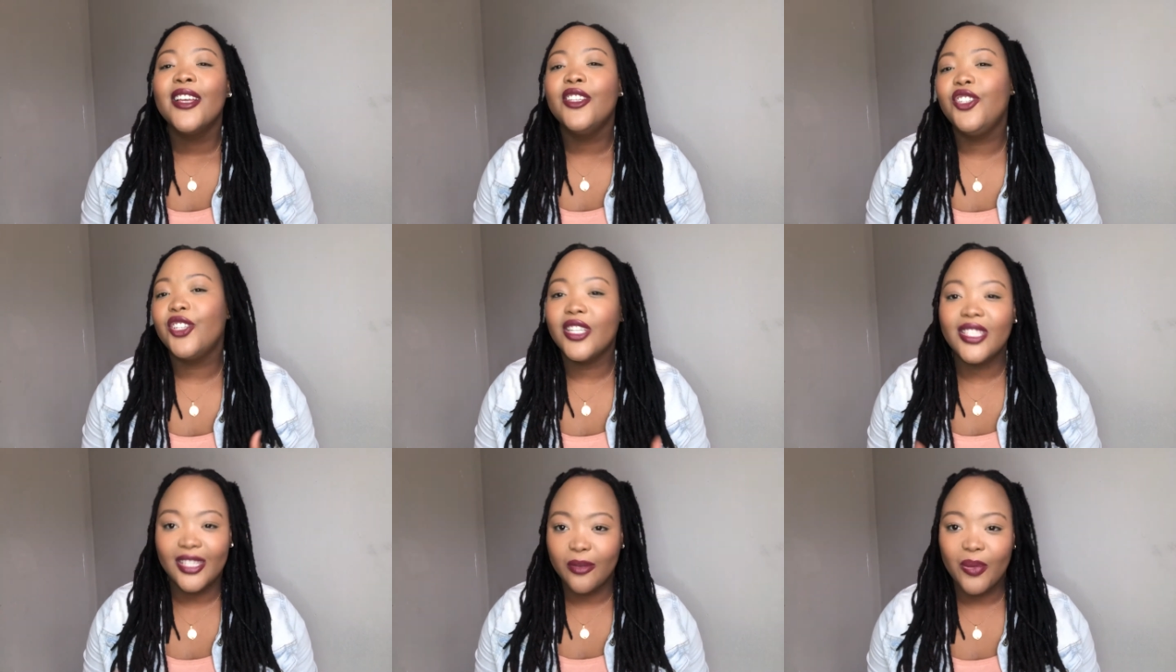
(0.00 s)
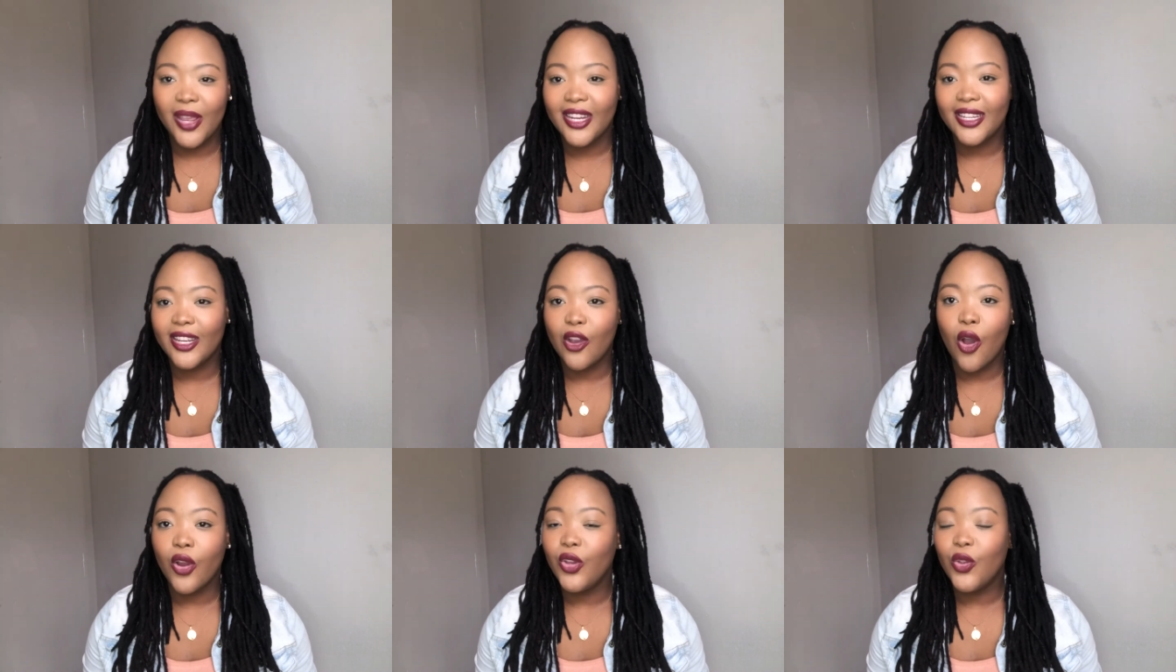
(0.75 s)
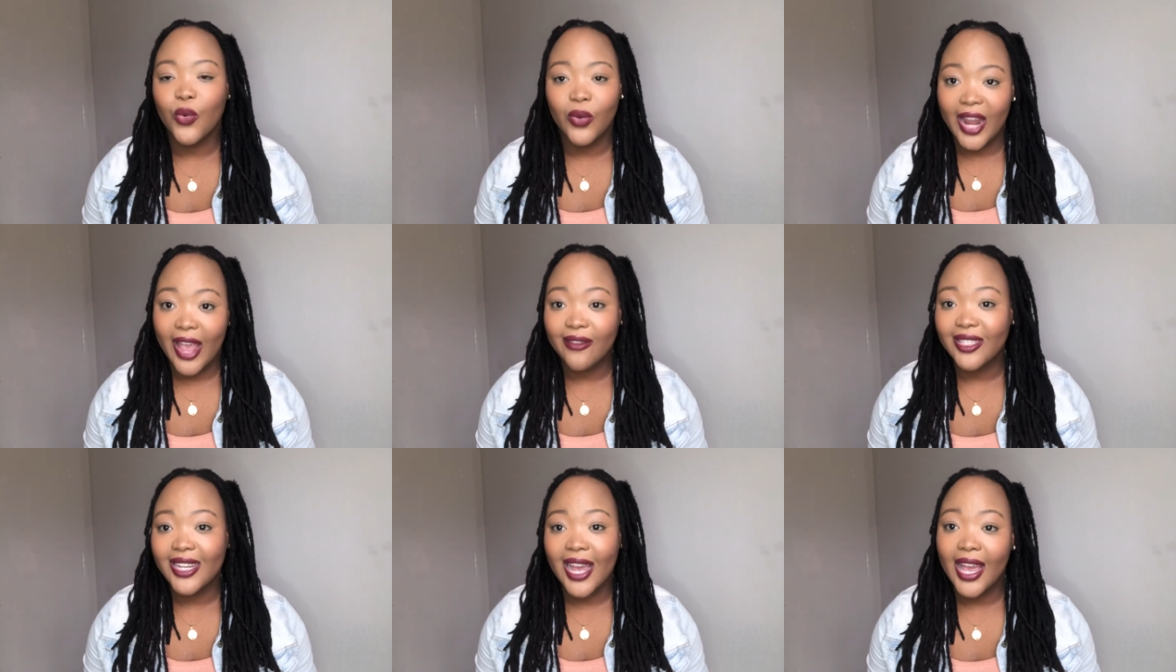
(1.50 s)
just depending on your
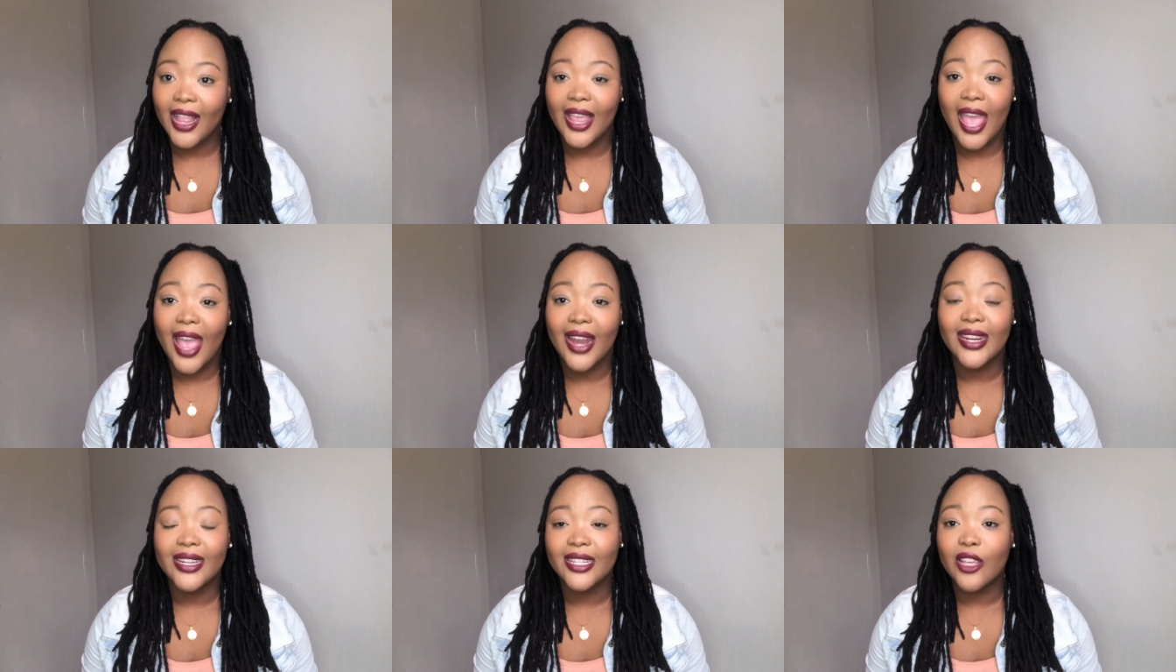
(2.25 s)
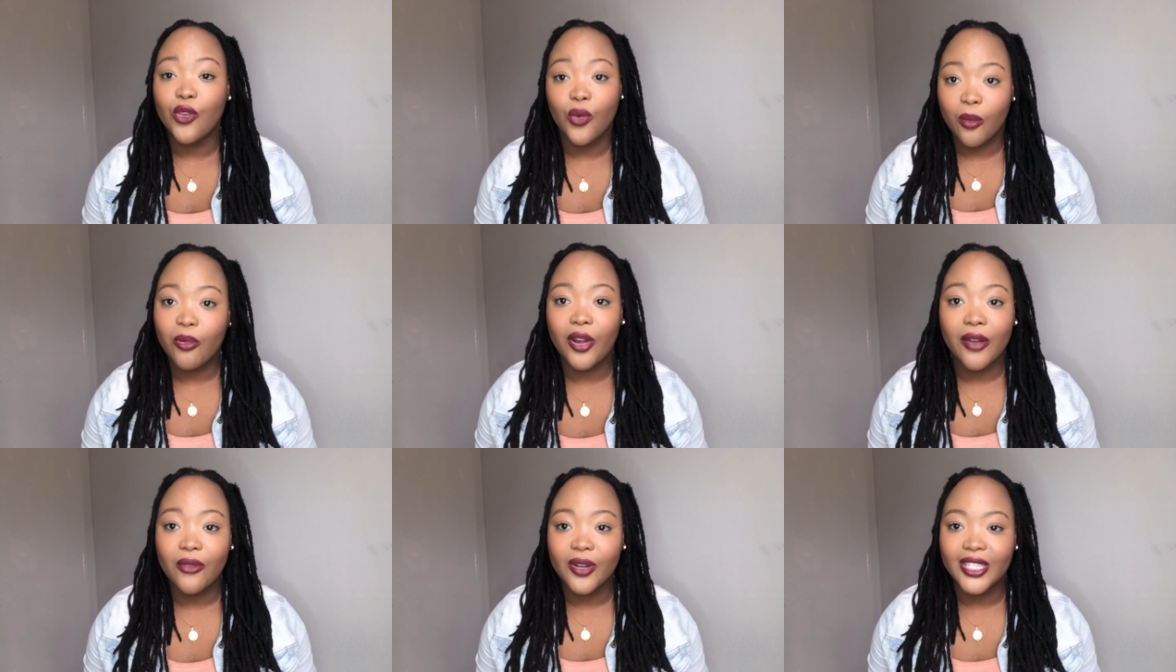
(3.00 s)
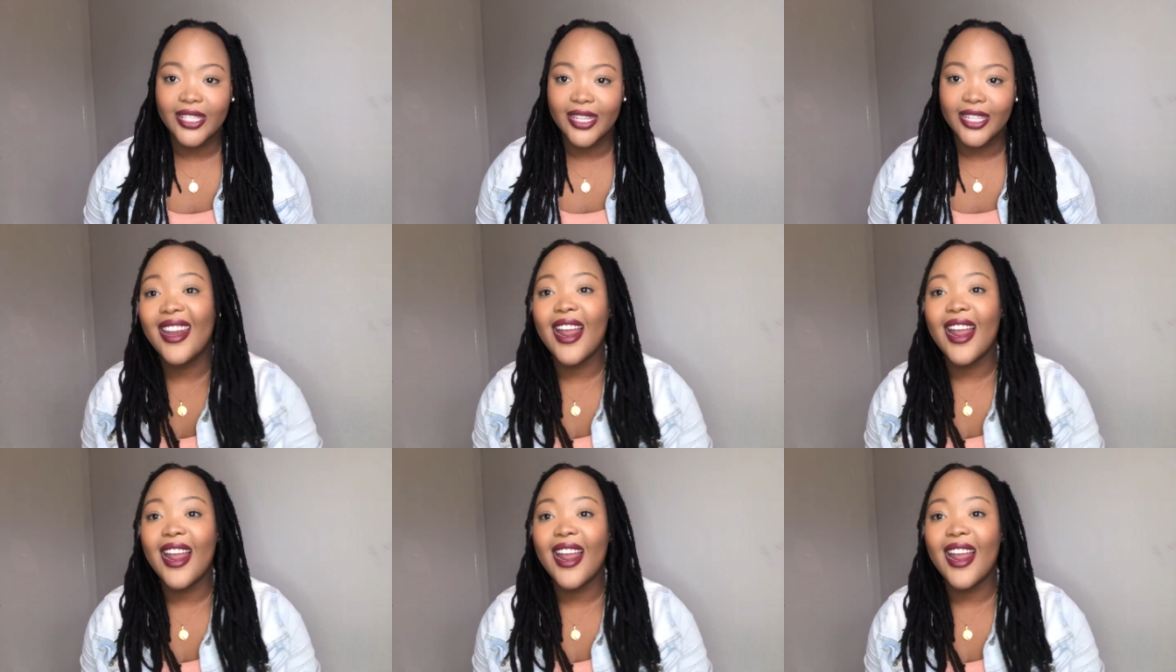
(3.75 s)
lifestyle and your preferences.